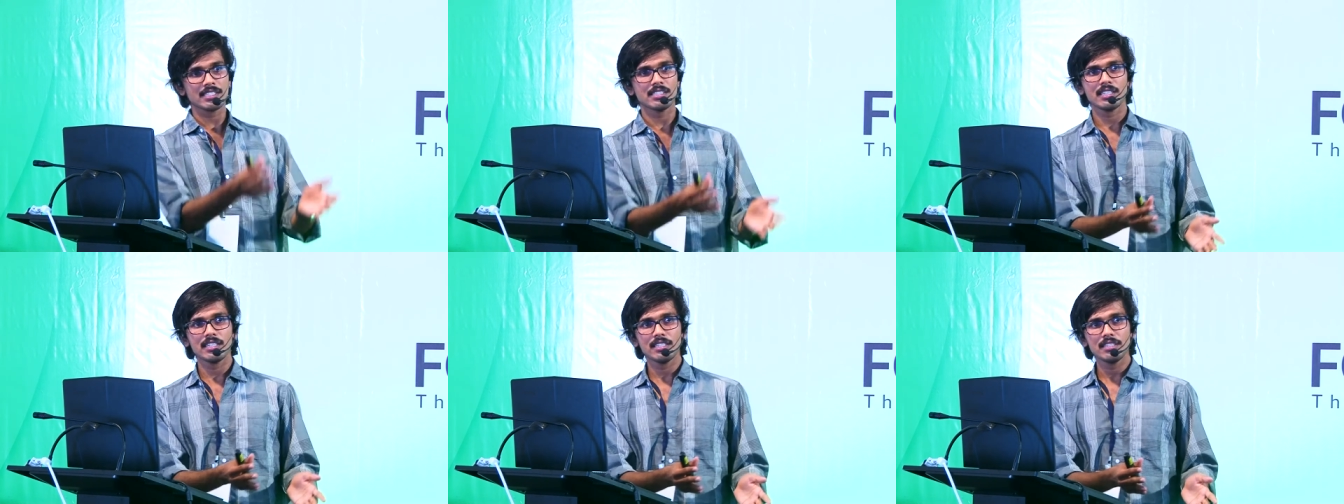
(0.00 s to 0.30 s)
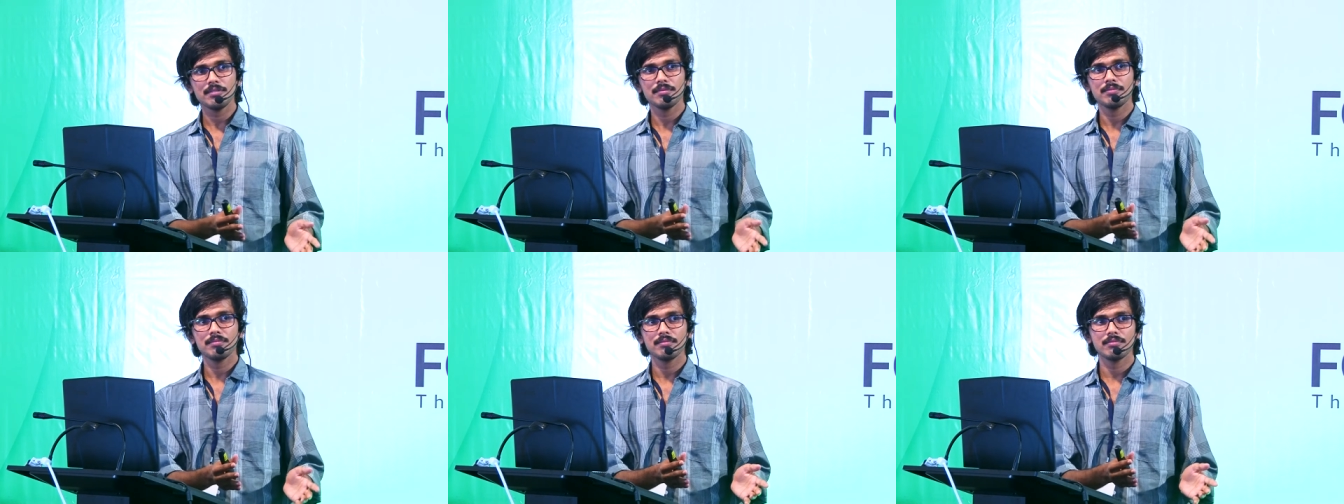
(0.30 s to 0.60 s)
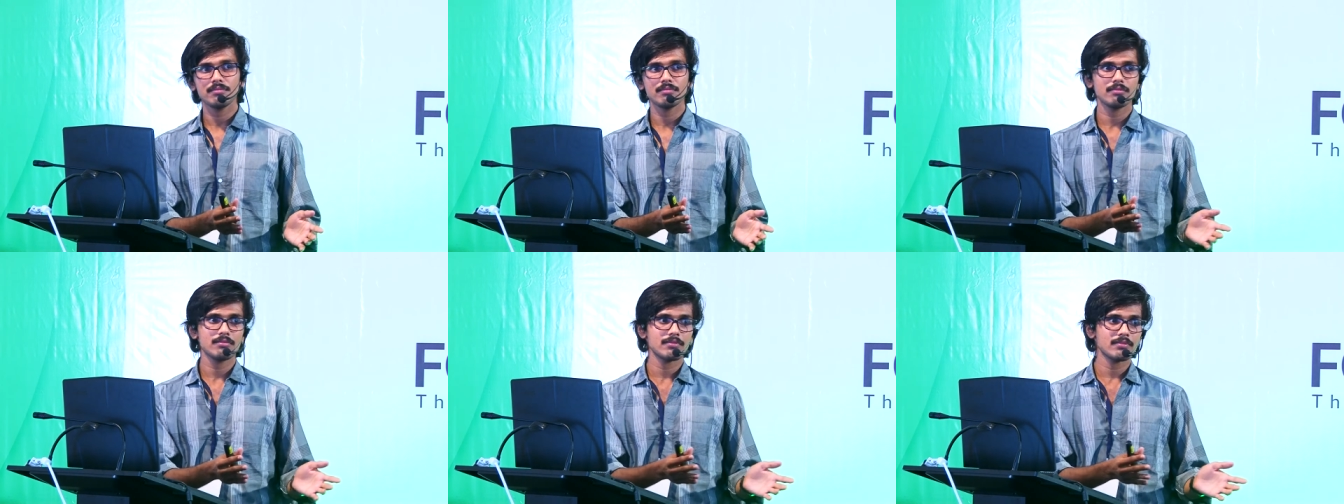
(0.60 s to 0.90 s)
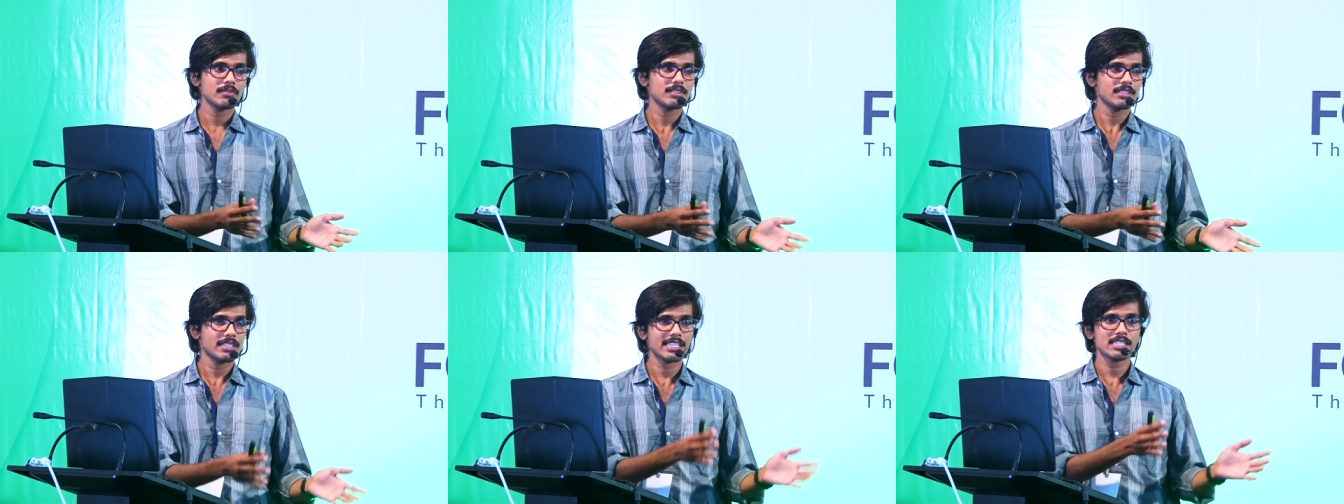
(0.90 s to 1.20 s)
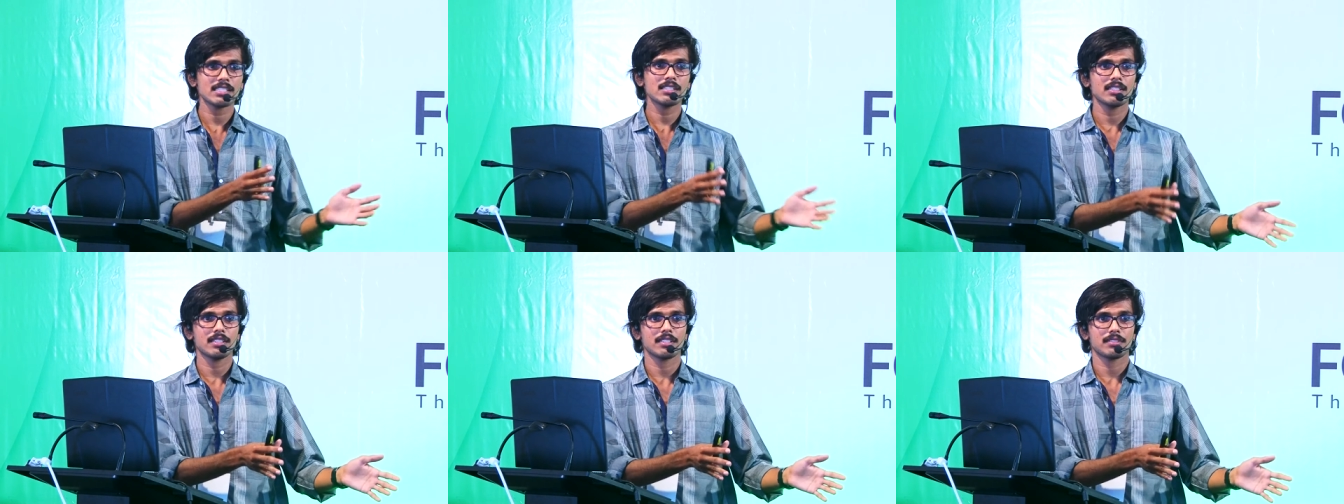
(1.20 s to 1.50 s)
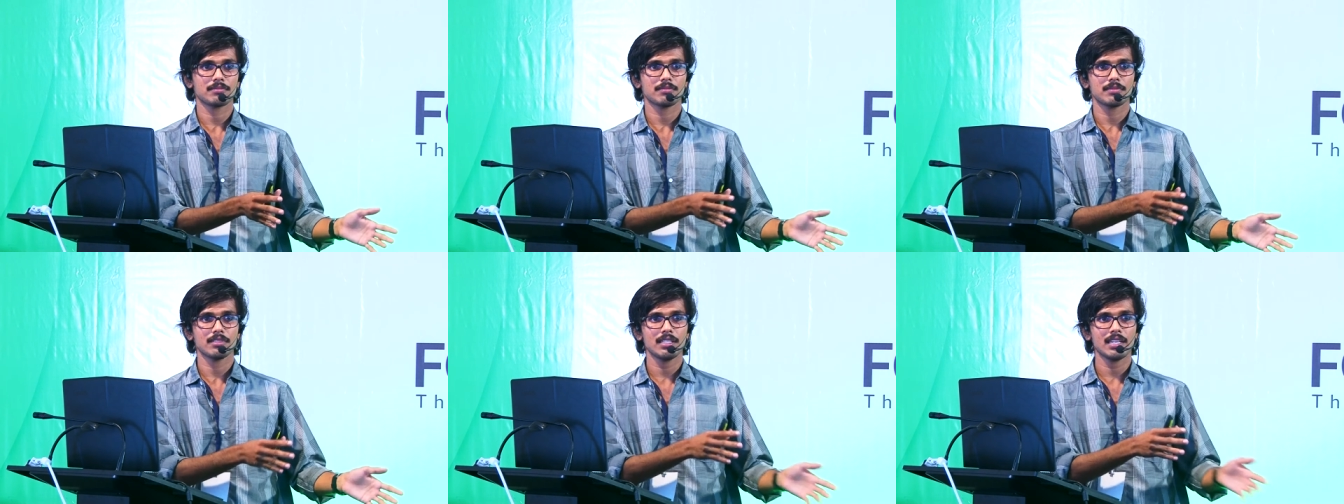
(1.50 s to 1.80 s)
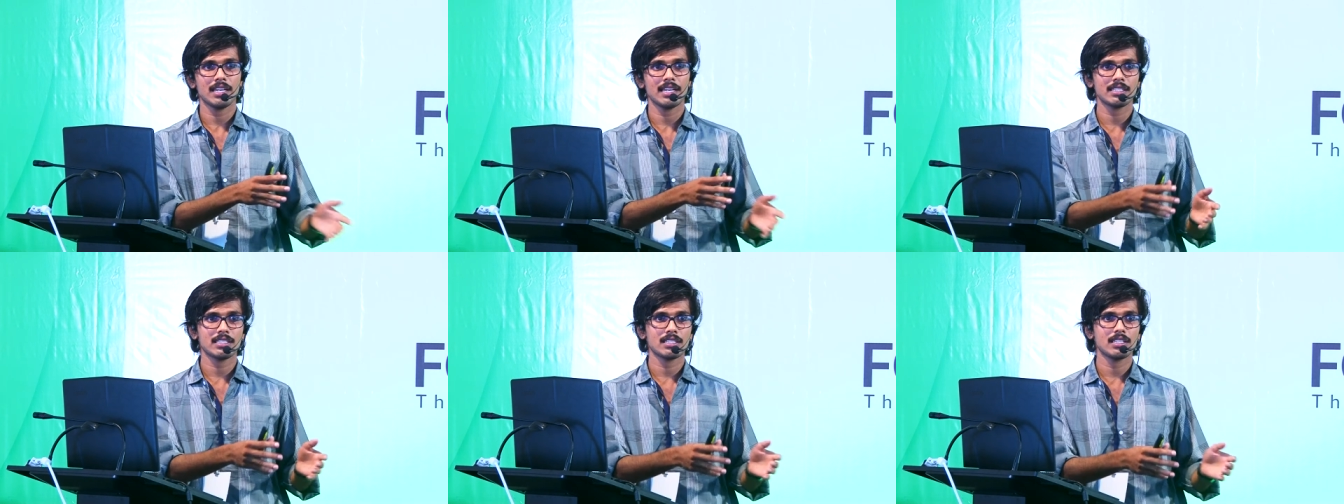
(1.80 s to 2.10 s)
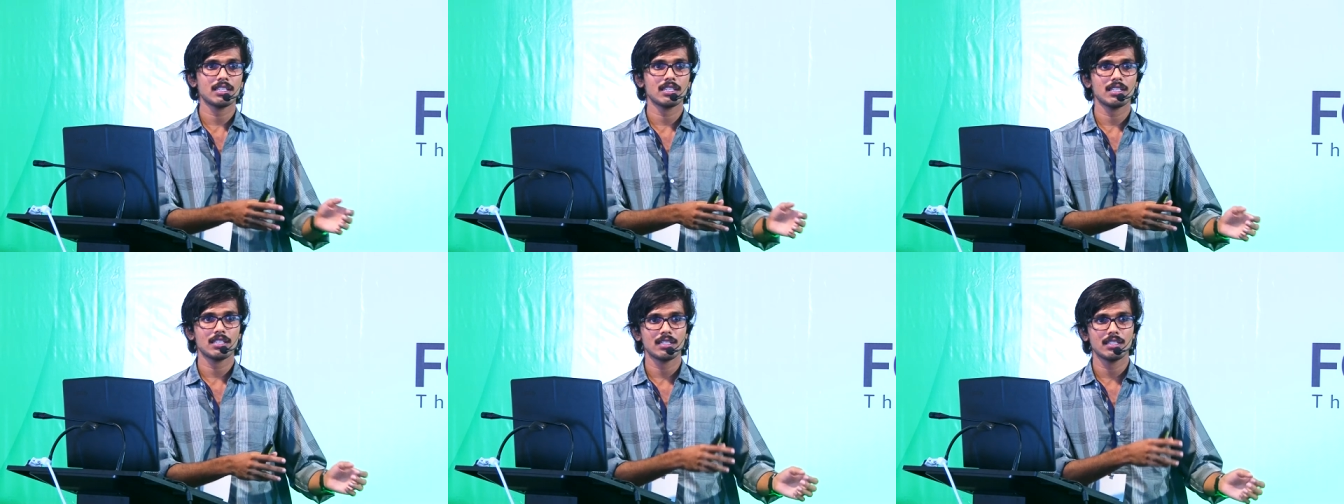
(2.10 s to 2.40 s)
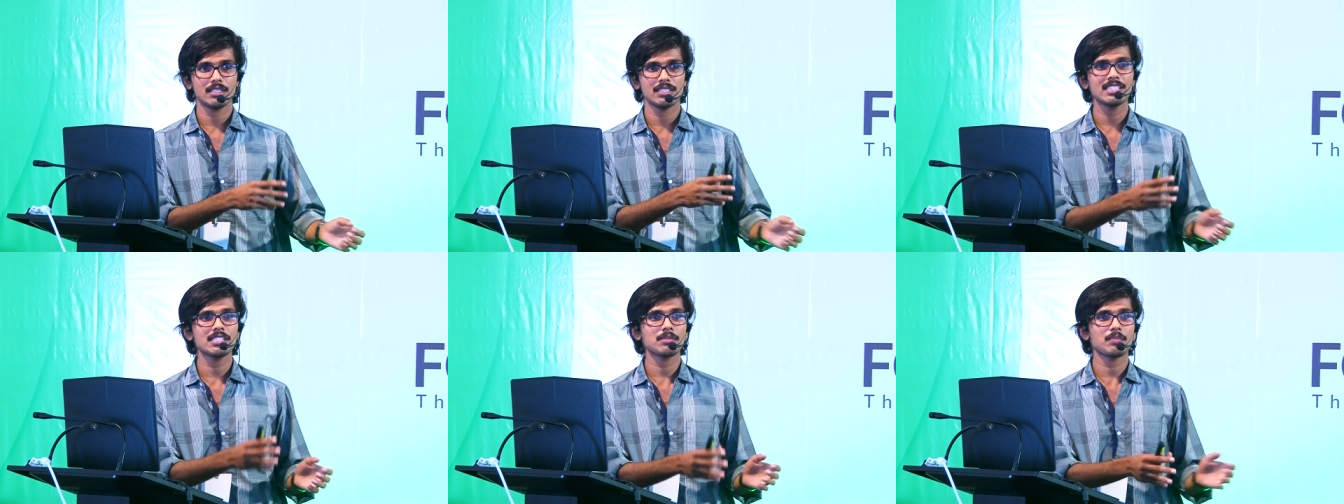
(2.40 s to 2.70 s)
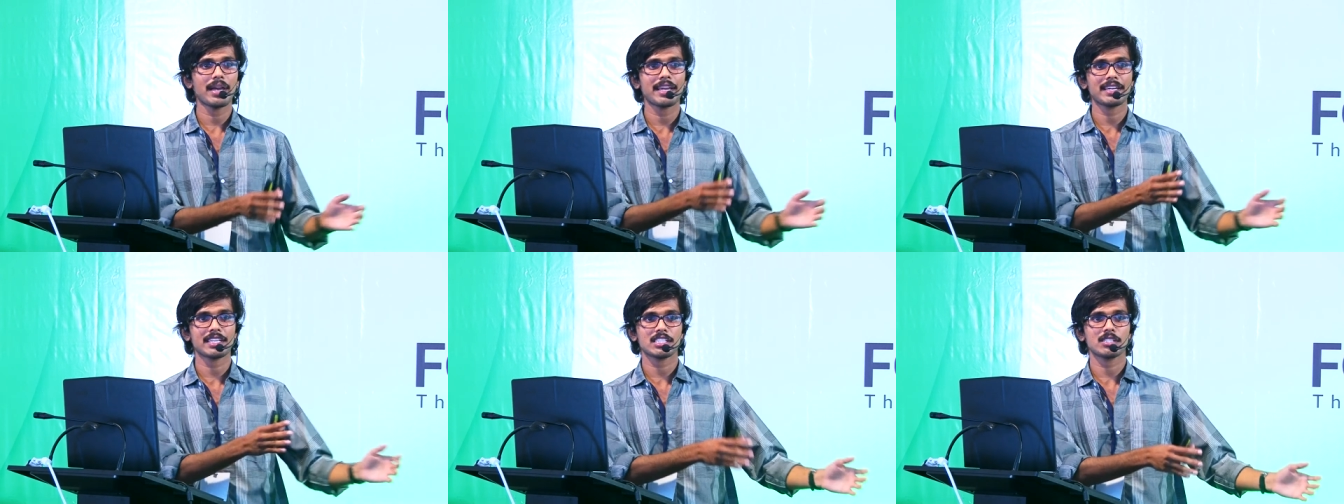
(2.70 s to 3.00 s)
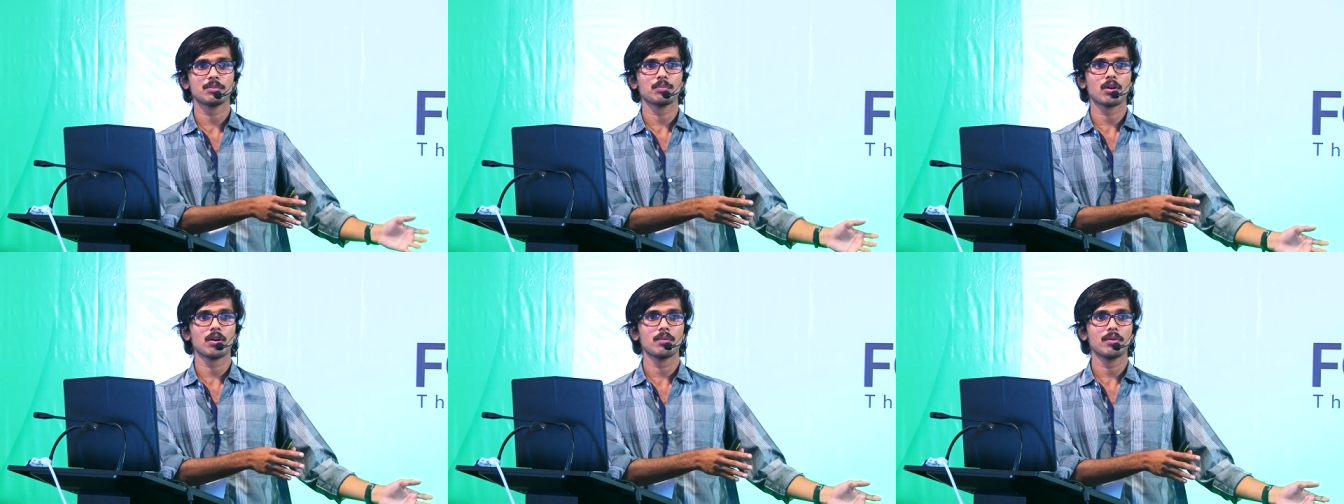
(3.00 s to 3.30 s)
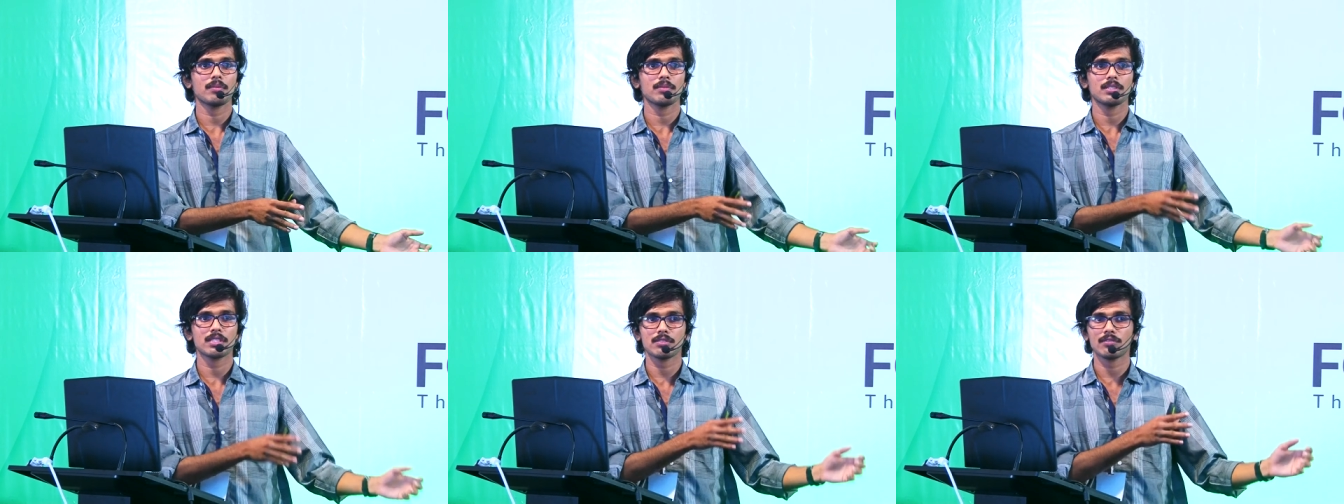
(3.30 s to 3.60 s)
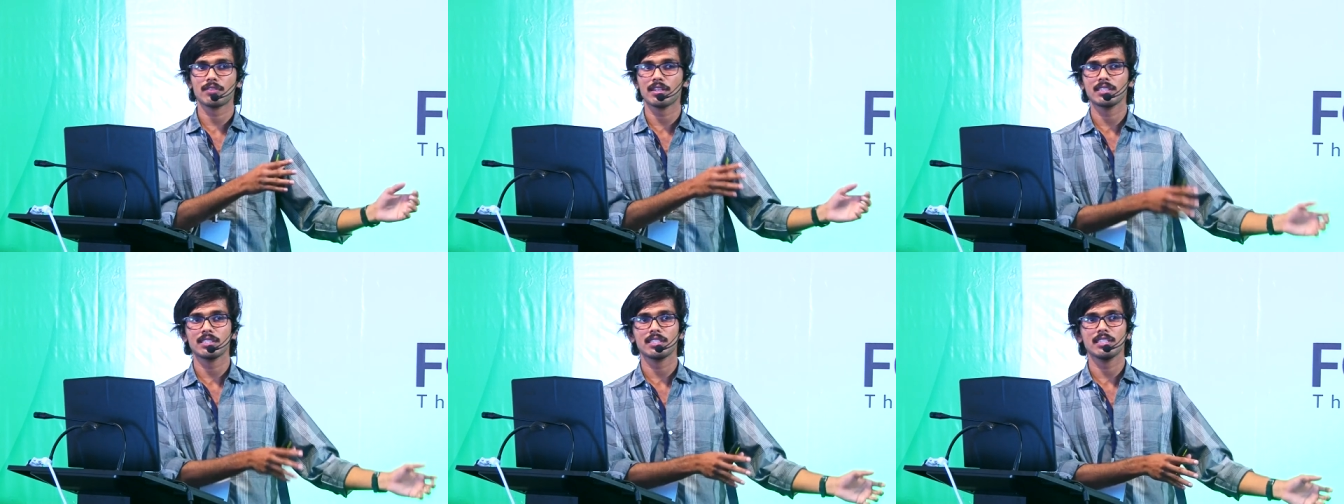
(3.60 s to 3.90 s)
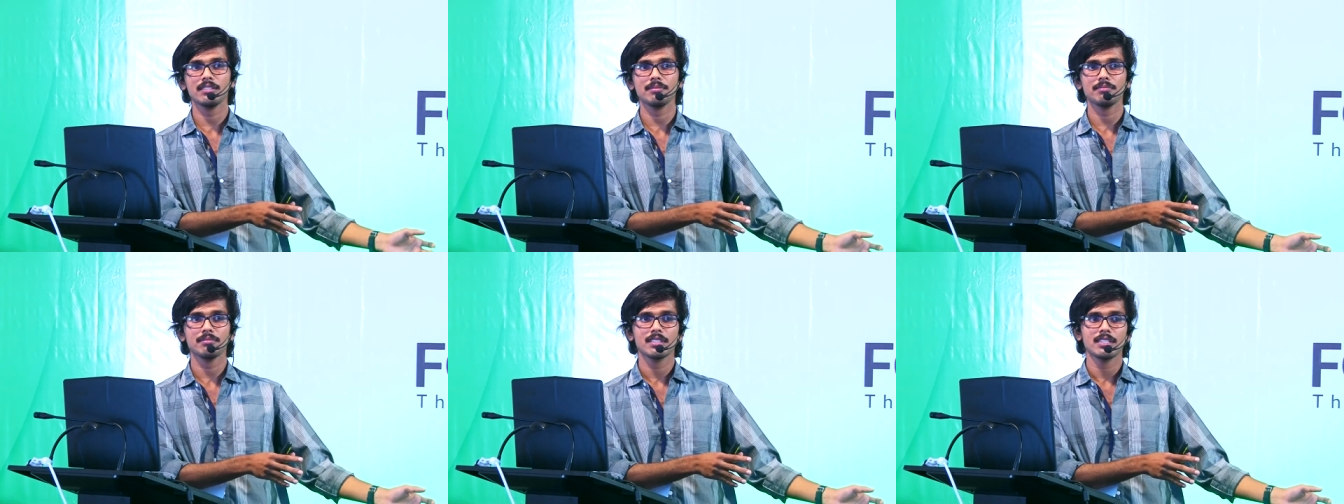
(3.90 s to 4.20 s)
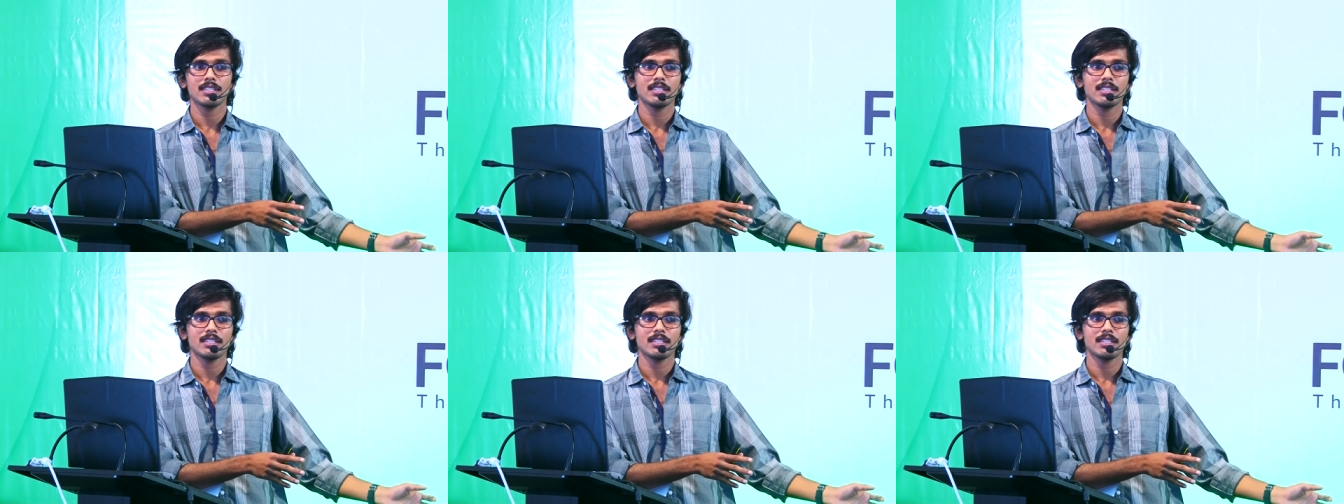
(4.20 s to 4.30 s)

he said, that's the thing. Like uh, this migration problem is one thing,